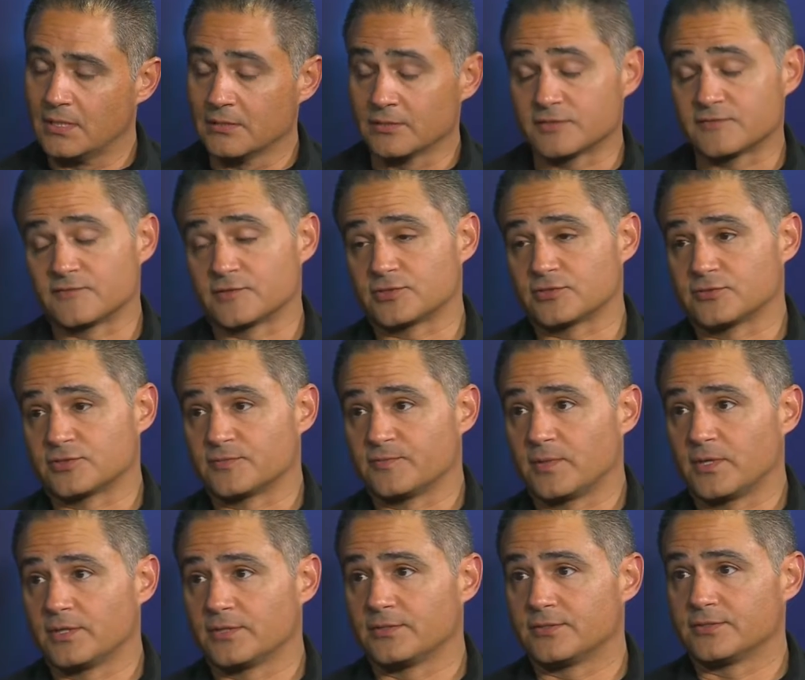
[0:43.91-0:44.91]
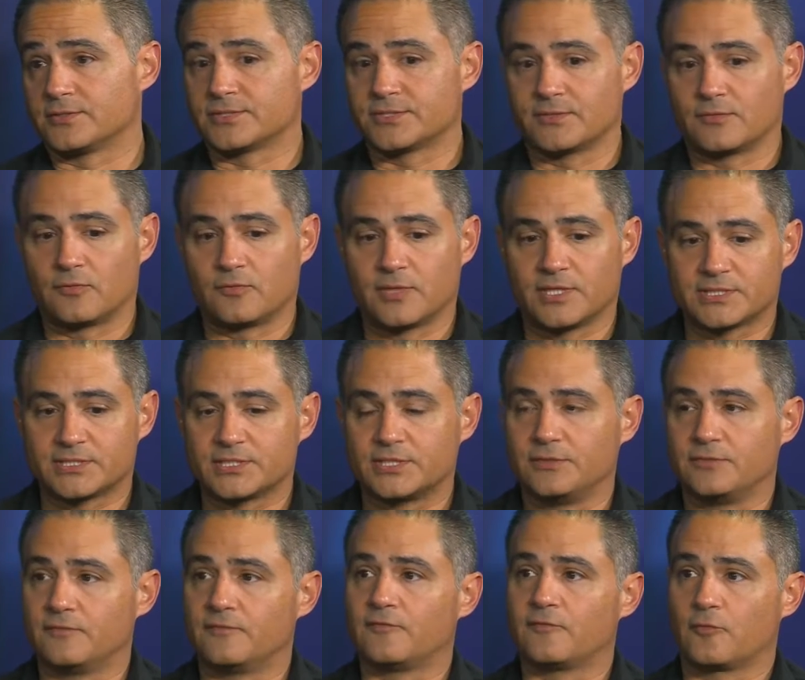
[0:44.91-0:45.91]
Those first responders
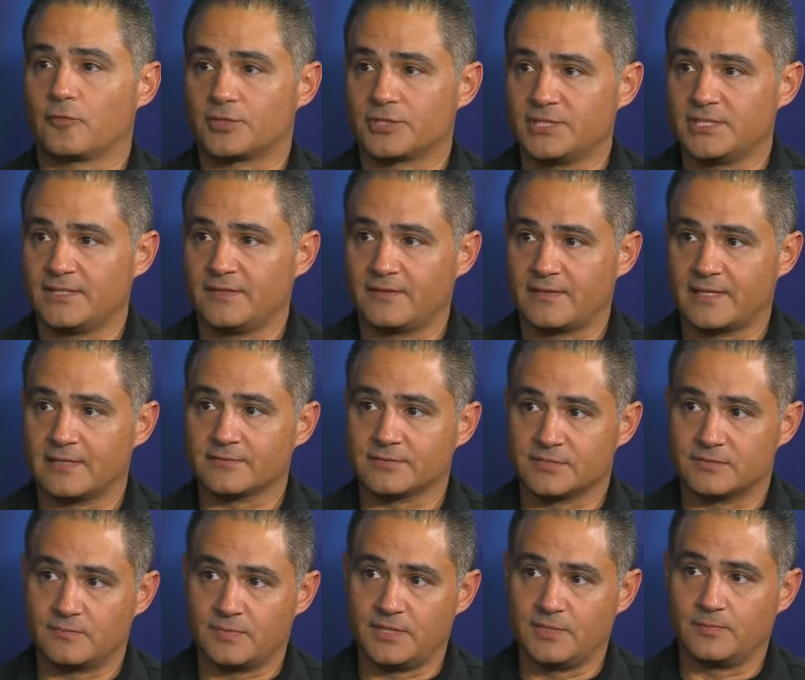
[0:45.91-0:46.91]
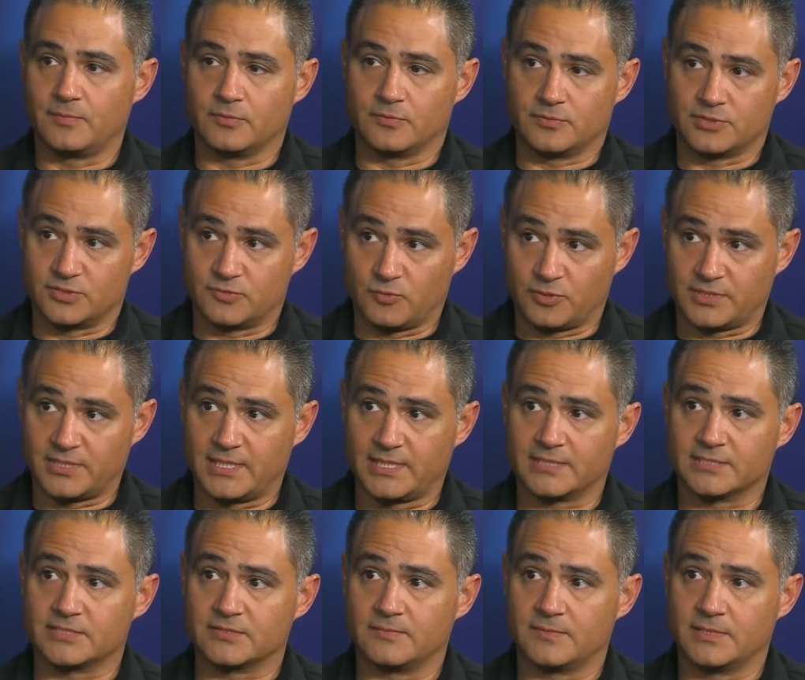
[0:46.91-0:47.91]
rescued 14,000 people. It's what the
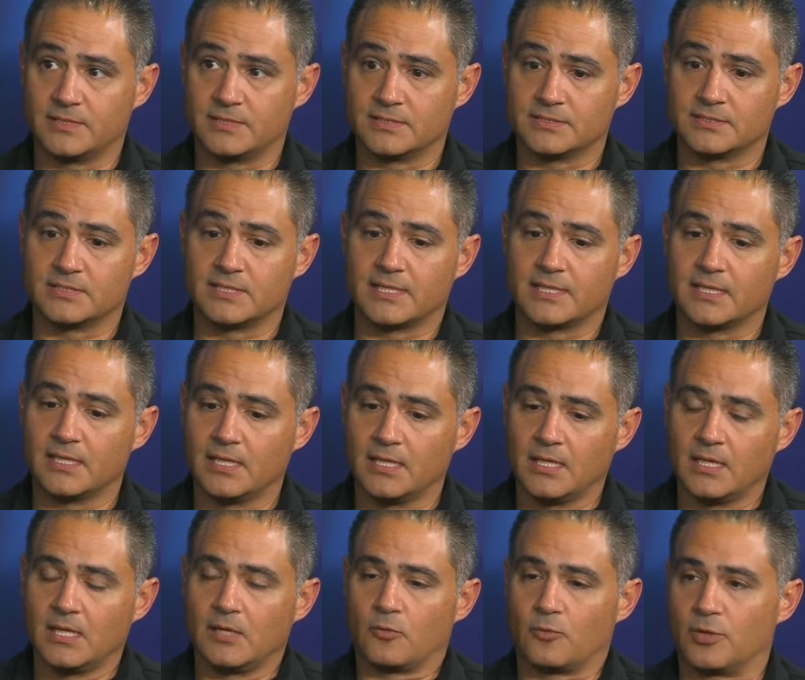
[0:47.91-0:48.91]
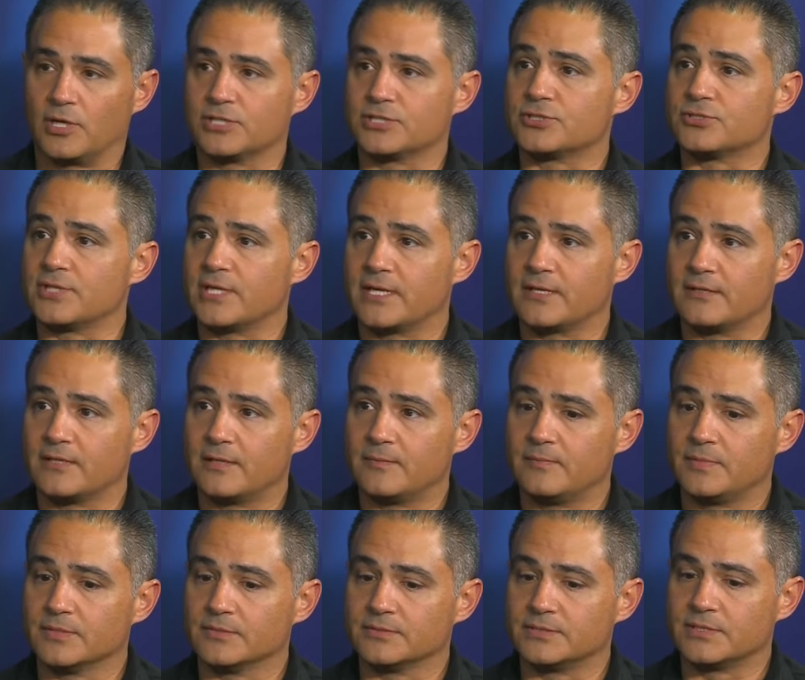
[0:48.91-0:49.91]
estimate is that were ushered out of
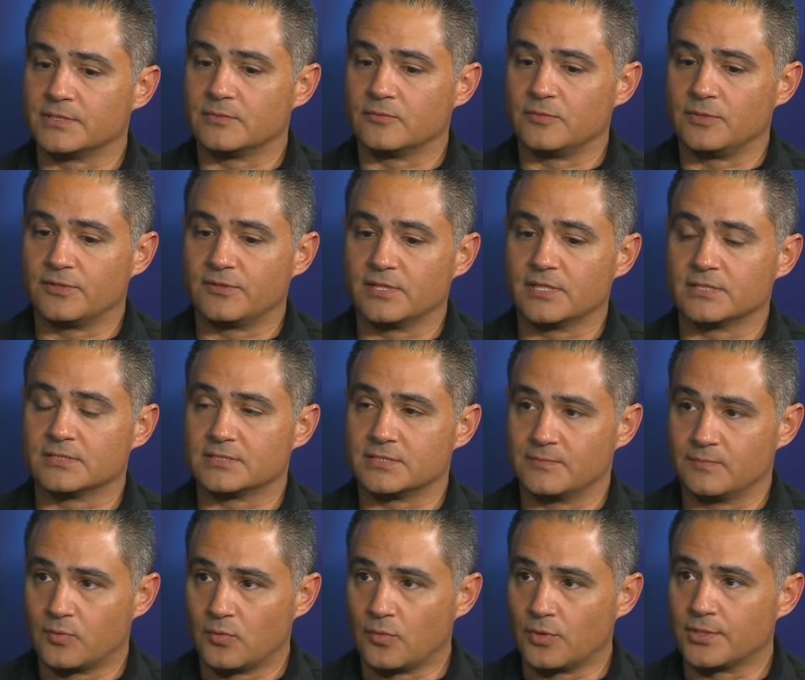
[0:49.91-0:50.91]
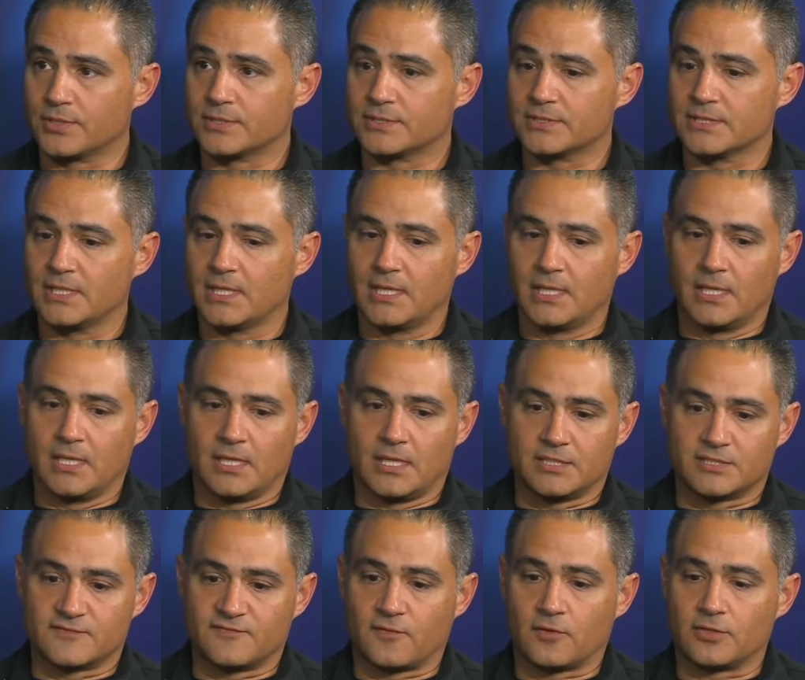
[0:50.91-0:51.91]
that building. And we think it's important,
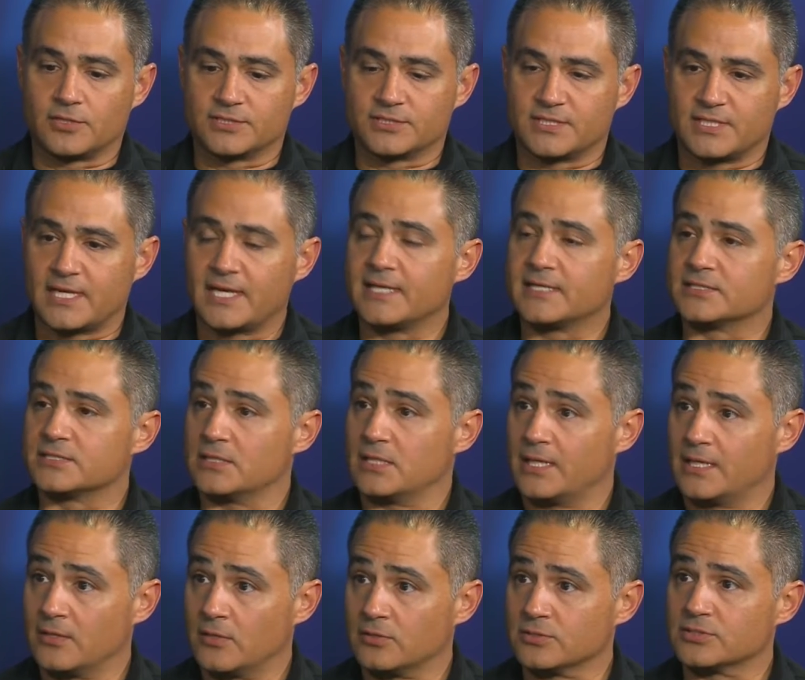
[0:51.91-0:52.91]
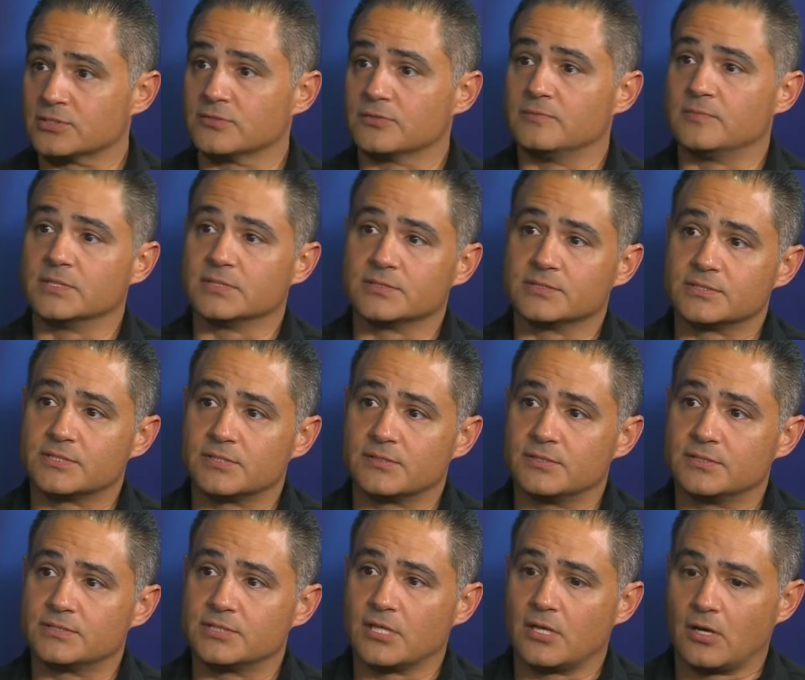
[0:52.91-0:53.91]
as far as that is, and also the
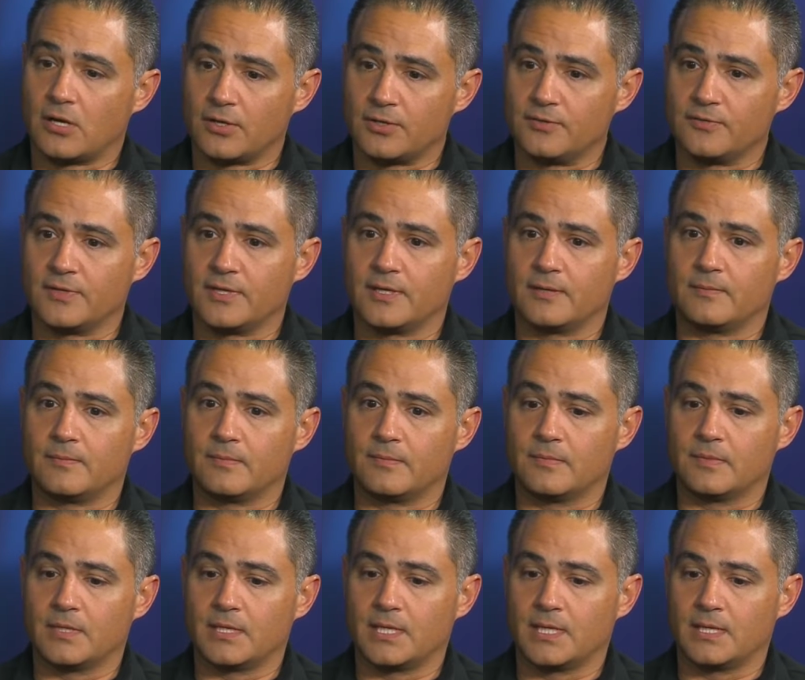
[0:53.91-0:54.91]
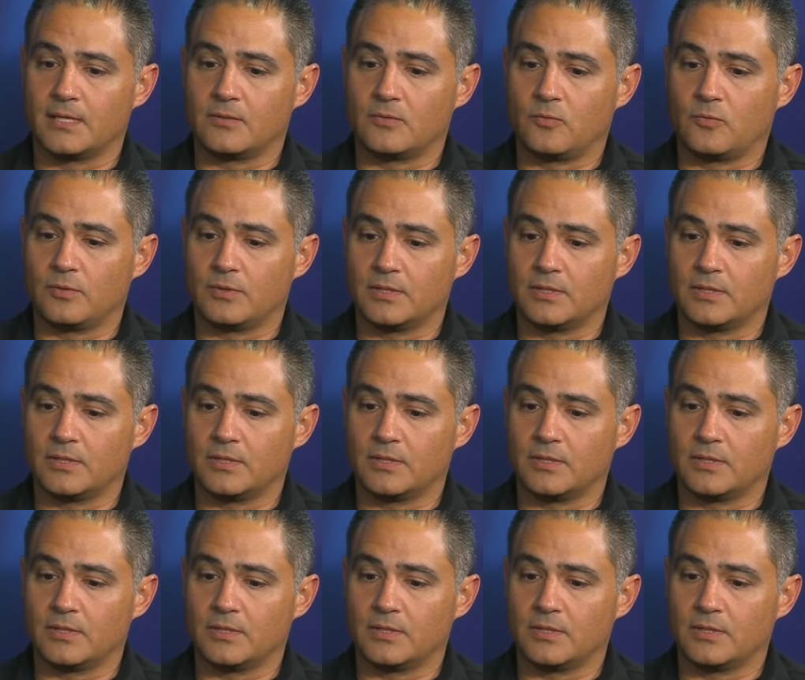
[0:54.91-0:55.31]
military, to honor them and